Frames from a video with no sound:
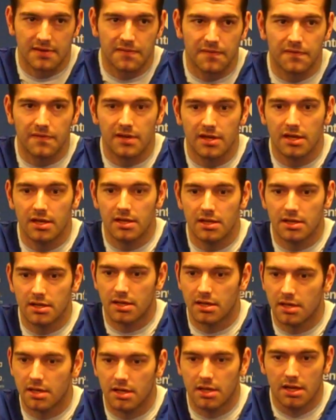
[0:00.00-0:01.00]
feet,
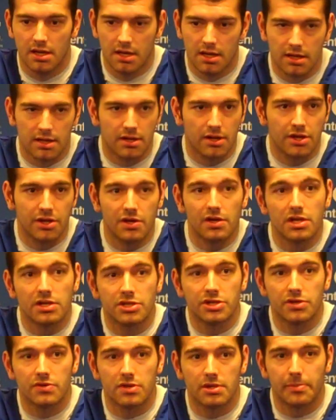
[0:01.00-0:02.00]
you know, you can
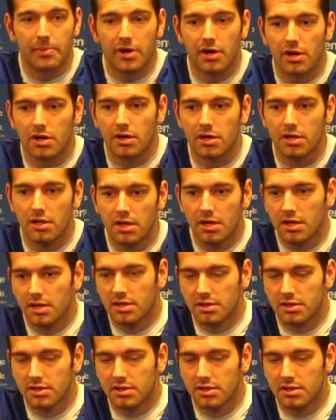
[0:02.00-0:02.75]
shoot the ball.